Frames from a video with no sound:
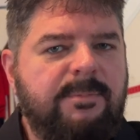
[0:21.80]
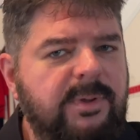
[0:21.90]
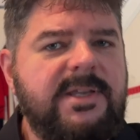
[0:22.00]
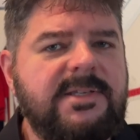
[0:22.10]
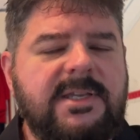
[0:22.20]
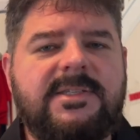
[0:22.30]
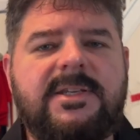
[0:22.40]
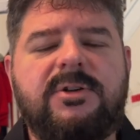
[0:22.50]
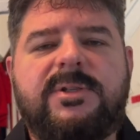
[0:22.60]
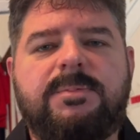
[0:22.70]
Please
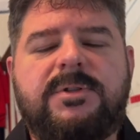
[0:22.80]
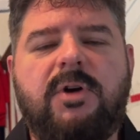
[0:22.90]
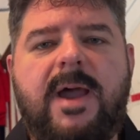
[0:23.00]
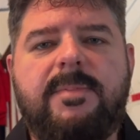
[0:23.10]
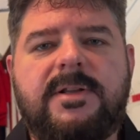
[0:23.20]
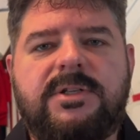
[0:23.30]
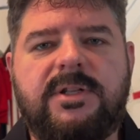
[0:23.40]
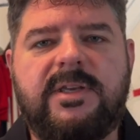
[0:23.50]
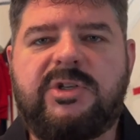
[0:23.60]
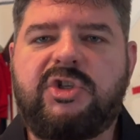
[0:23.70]
consider subscribing to
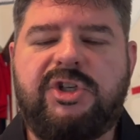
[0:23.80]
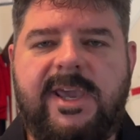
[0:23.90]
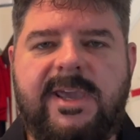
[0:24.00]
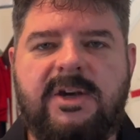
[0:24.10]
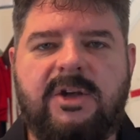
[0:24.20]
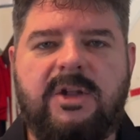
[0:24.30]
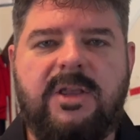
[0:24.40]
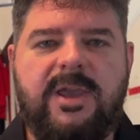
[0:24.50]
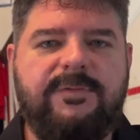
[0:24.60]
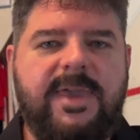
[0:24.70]
this
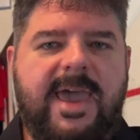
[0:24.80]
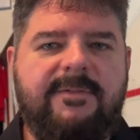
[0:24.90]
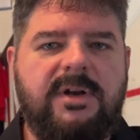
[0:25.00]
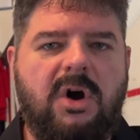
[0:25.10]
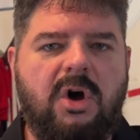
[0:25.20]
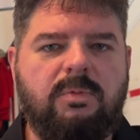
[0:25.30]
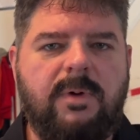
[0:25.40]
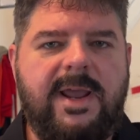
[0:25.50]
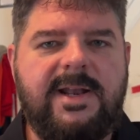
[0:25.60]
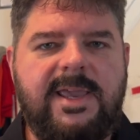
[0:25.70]
channel if you haven't
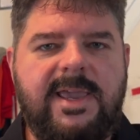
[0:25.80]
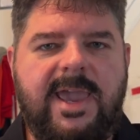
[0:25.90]
already,